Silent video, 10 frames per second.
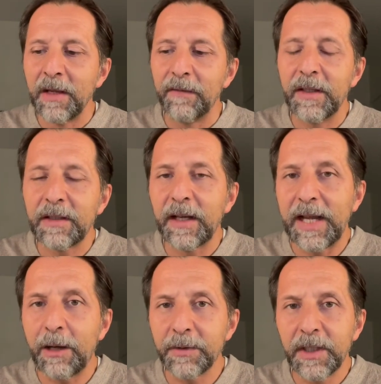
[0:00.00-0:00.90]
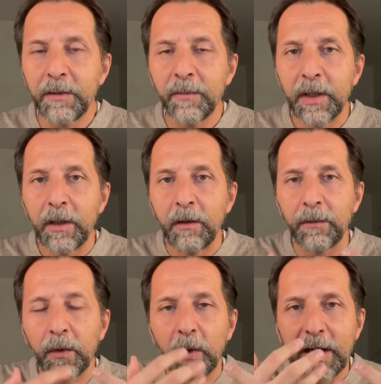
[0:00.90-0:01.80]
This allows him
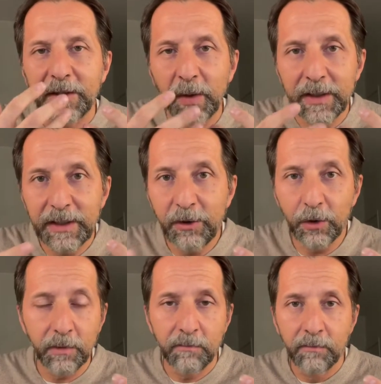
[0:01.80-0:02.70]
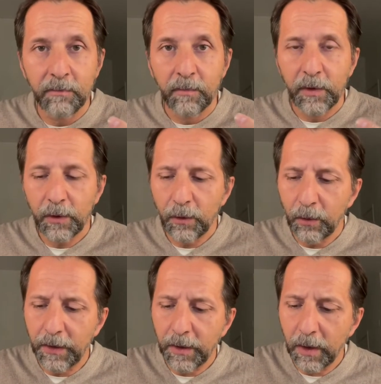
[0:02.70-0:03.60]
for a transition to
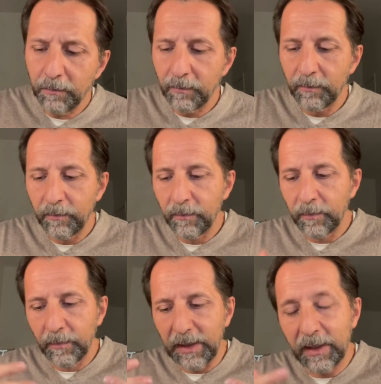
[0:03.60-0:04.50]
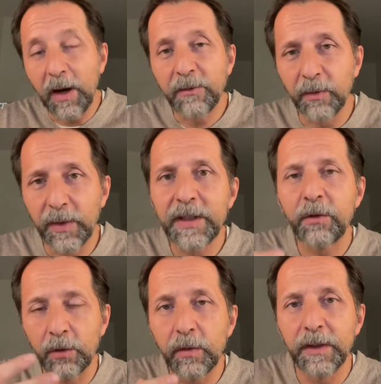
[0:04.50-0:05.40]
the a gradual
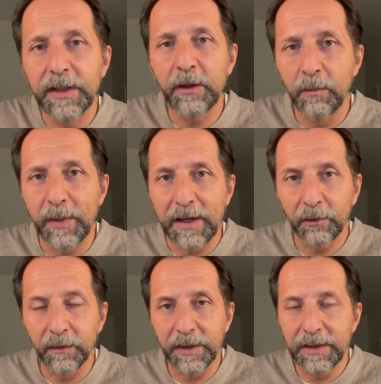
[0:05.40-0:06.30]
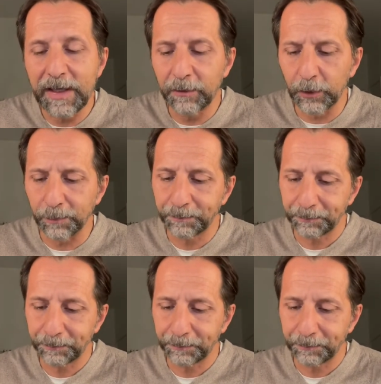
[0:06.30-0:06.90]
transition to the second part of this canton.